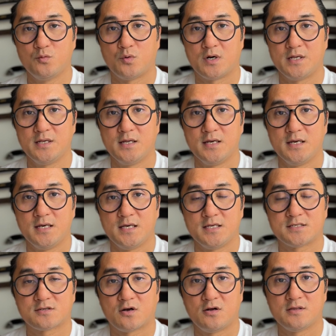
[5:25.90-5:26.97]
one
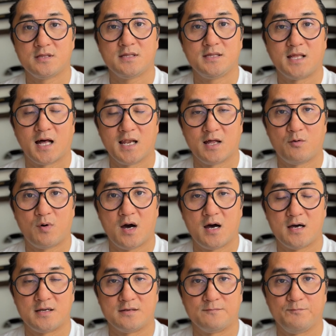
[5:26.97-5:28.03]
is called
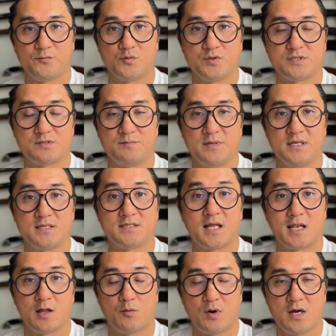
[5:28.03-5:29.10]
dalawahan, which means
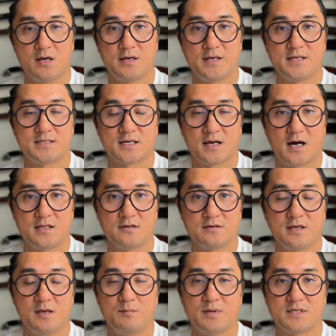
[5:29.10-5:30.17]
dalawa in Tagalog,
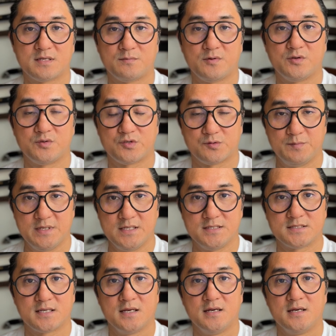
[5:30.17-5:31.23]
which
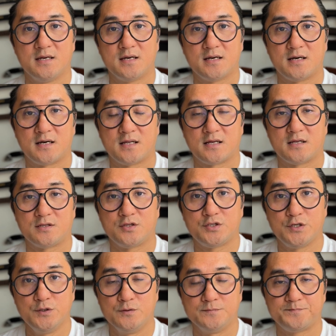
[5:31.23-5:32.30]
means
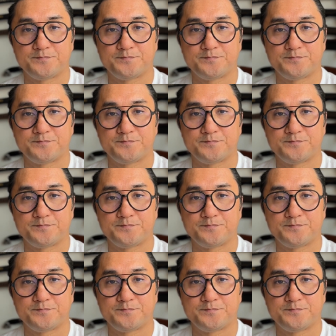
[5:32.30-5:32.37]
two,